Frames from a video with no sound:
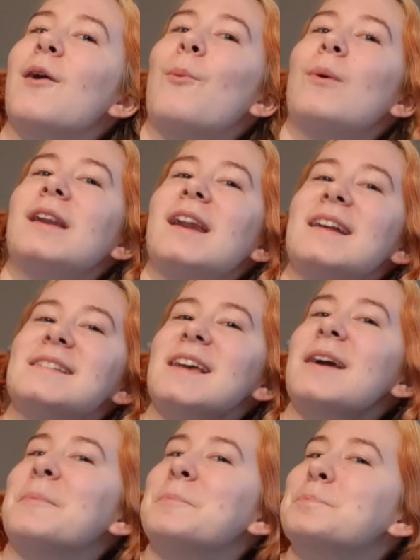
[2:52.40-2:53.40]
What did I
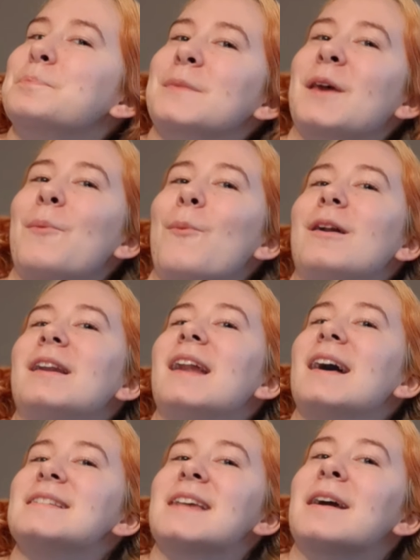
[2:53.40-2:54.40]
say? What
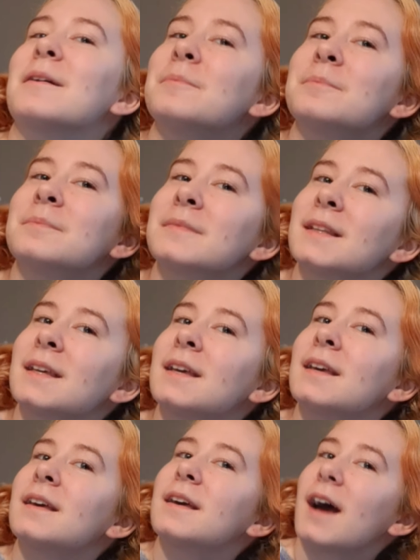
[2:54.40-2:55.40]
did I say?
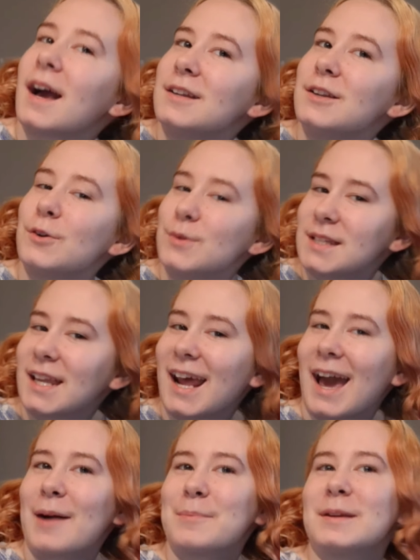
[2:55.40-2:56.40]
I know was gonna
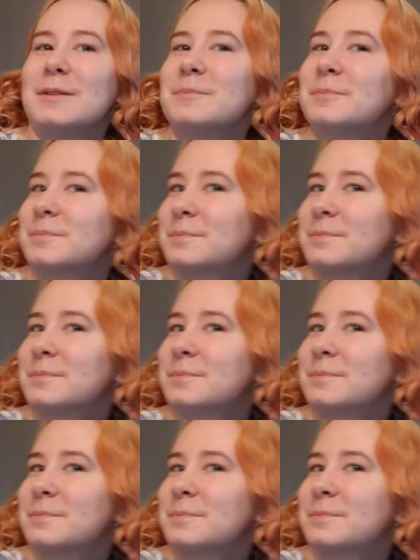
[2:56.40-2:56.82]
happen.